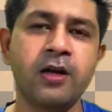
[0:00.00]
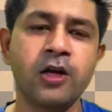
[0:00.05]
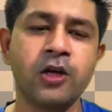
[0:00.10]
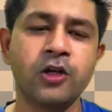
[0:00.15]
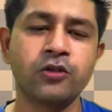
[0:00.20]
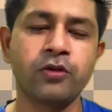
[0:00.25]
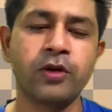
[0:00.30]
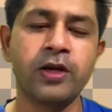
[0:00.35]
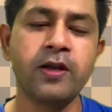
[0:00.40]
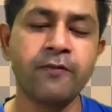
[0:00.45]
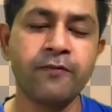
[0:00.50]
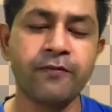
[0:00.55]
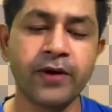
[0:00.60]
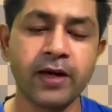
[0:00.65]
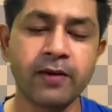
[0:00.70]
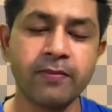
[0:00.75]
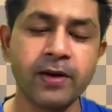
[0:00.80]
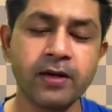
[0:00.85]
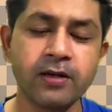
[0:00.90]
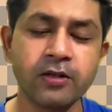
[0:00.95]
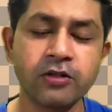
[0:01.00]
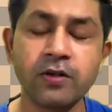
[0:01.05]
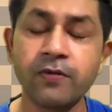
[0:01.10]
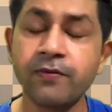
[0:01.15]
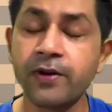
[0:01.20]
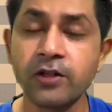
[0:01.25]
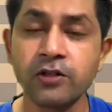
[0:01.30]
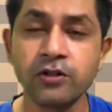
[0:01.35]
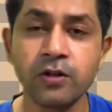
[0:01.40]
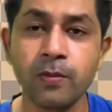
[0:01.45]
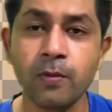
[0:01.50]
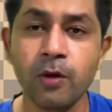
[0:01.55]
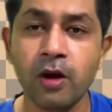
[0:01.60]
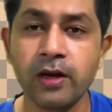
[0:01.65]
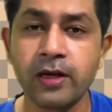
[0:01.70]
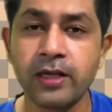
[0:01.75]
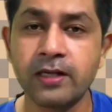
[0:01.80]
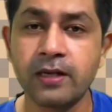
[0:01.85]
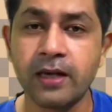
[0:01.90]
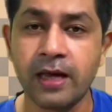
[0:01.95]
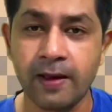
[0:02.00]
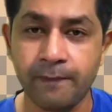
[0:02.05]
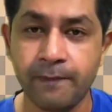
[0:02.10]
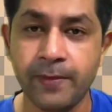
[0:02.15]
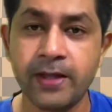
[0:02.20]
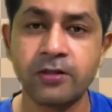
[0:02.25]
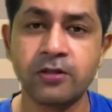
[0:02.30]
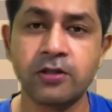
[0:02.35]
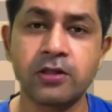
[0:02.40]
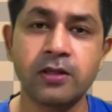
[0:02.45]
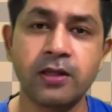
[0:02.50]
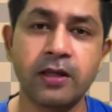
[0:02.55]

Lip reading: So in fragmentation, first of all, it happens